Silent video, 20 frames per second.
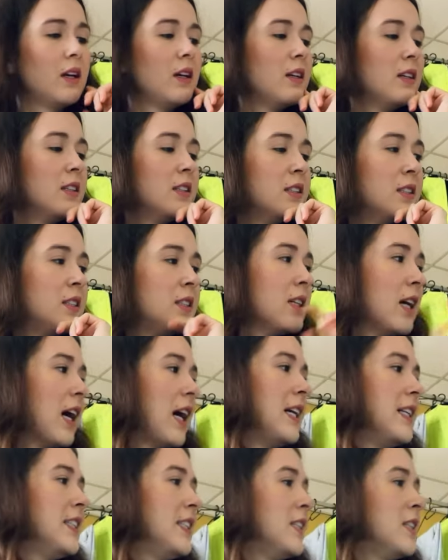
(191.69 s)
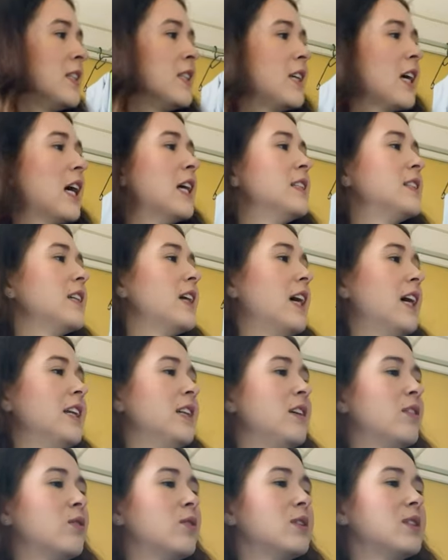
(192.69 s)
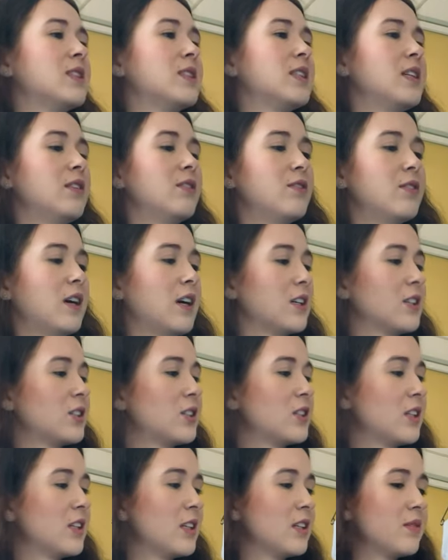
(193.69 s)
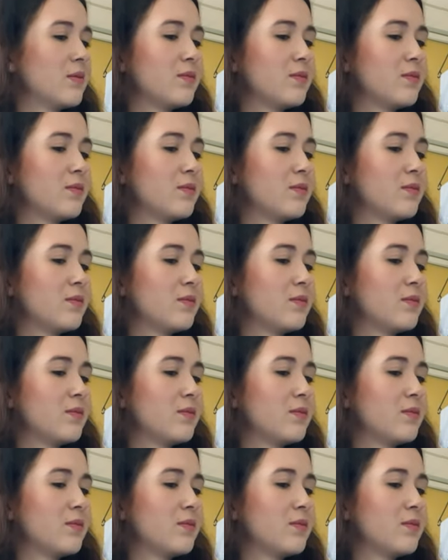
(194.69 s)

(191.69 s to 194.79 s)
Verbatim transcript: And I didn't get any receipt actually.